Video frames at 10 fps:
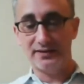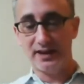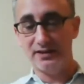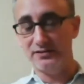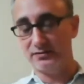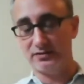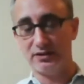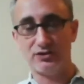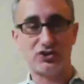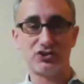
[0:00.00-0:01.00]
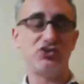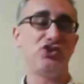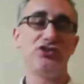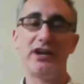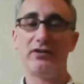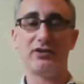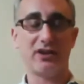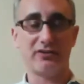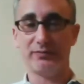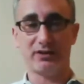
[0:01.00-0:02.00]
And then there's just
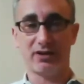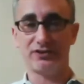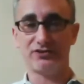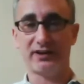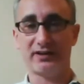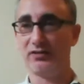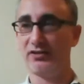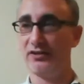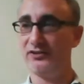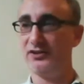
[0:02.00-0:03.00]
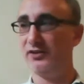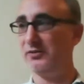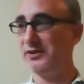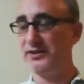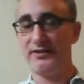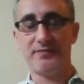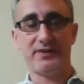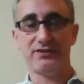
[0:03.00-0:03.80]
generic government contracting, or